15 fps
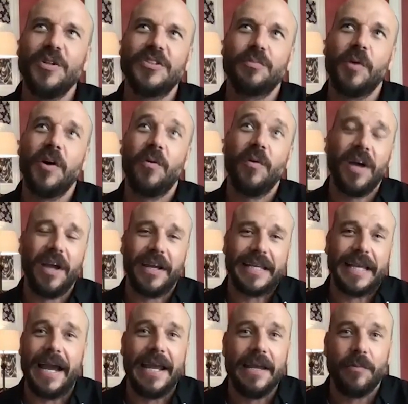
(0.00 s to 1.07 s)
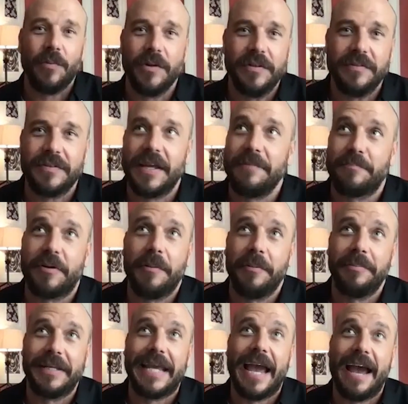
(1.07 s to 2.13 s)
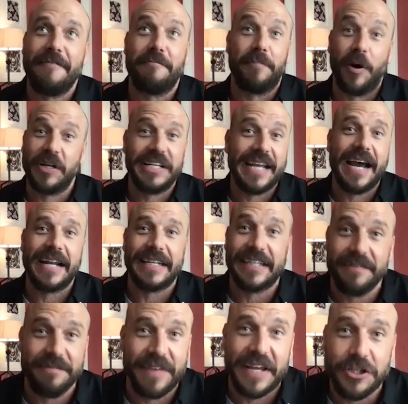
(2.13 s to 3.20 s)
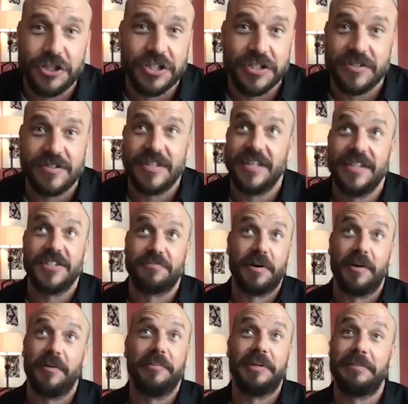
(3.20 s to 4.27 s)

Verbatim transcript: well, okay, well, they probably have bodyguarding conventions, and there's probably